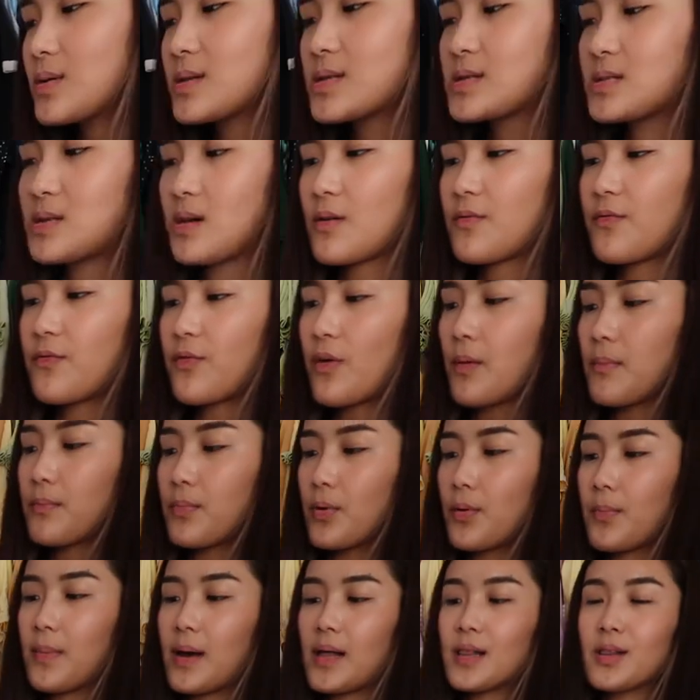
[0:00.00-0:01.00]
one's
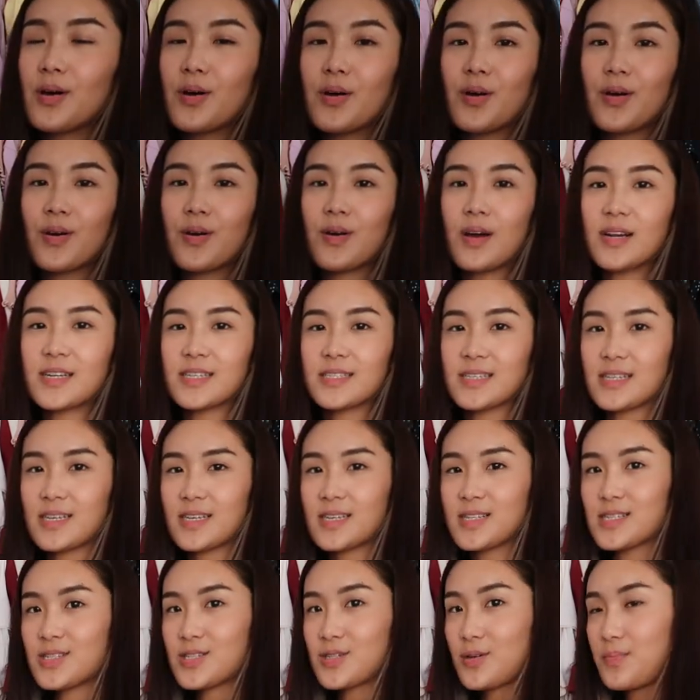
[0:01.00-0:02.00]
from Pomelo. I just
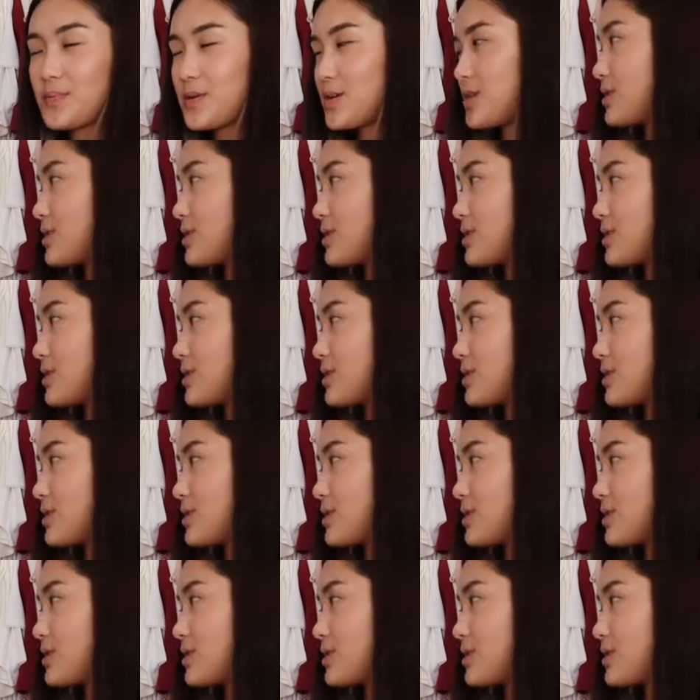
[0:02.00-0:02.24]
think it's super